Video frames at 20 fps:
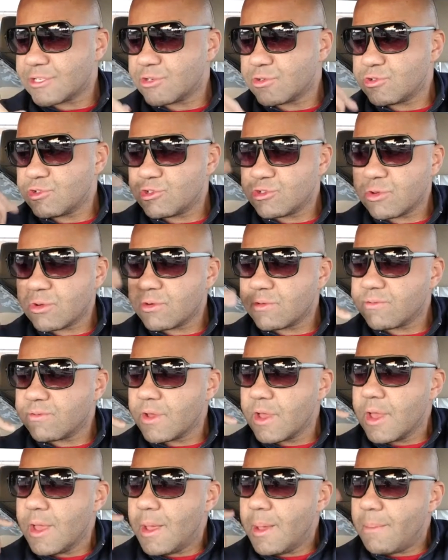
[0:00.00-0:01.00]
So you sort of
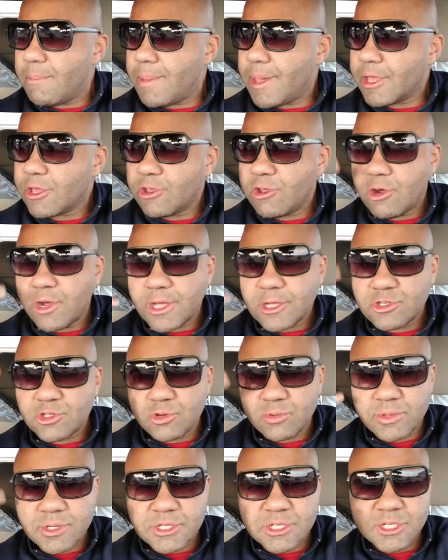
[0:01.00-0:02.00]
make your
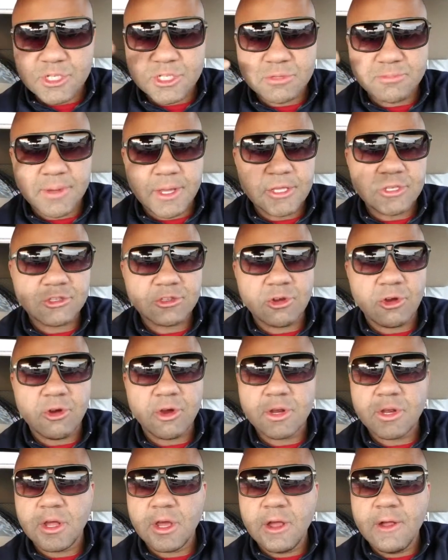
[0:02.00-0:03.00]
intuitions based
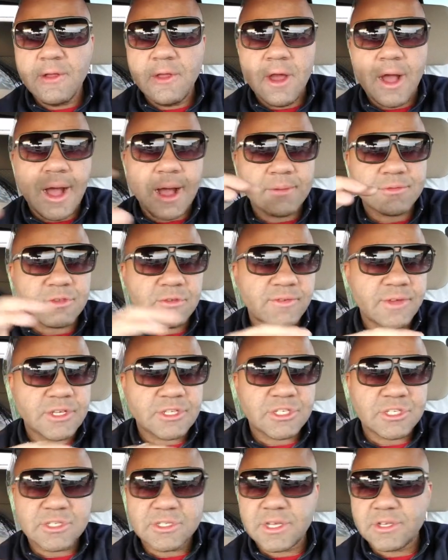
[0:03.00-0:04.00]
on
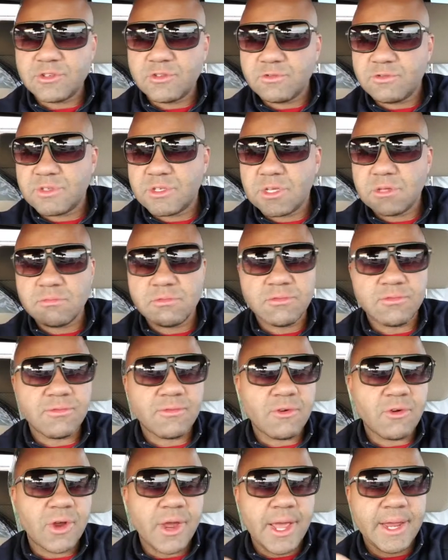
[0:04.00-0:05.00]
observations that you've seen
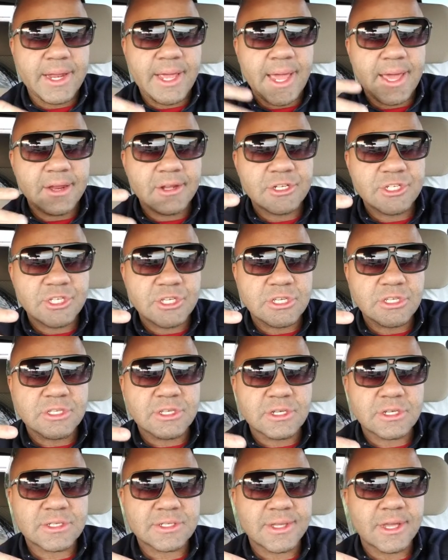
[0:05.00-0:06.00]
before and energies,
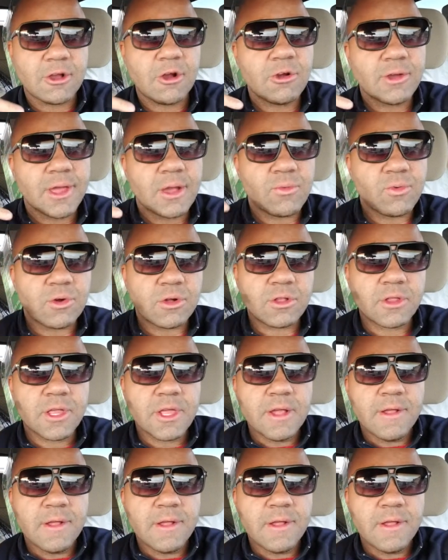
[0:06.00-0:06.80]
and it's like, okay, well,